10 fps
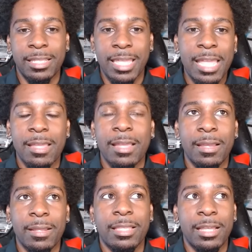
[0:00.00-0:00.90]
king,
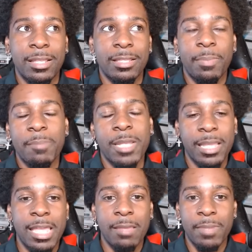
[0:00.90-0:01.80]
the Pumpkin
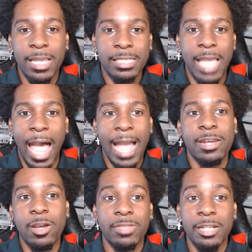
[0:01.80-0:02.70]
King, because I
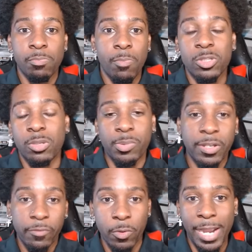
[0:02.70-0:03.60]
know there's multiple
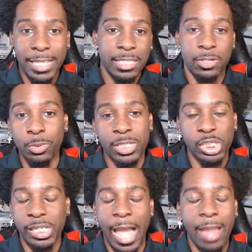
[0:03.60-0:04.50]
different ways to do this
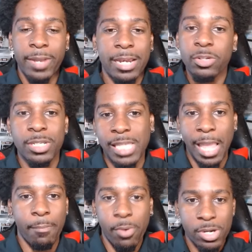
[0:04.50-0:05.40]
shit. I don't got to do the
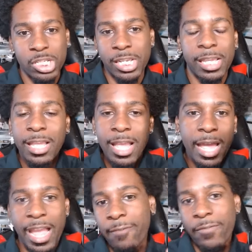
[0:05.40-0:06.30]
same boring shit
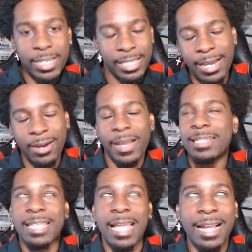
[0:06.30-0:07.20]
every year. And
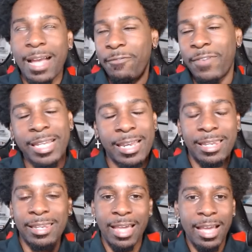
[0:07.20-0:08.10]
it's like, I fucking
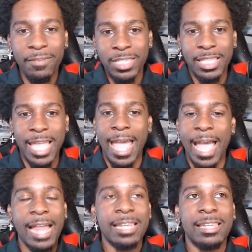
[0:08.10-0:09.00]
loved that.
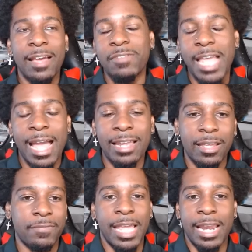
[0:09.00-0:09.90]
I loved that. I
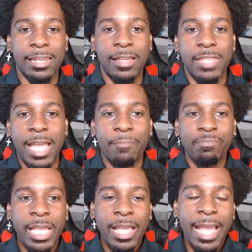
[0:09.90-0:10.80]
loved that. I loved that.
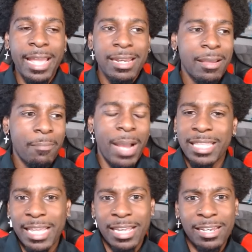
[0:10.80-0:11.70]
And by
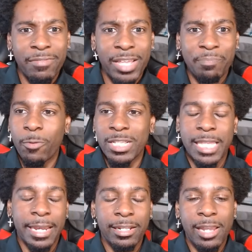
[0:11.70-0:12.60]
the end of it, when
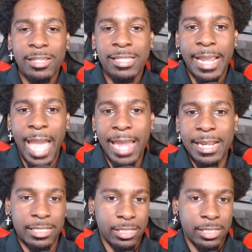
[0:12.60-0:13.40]
Santa Claus like had it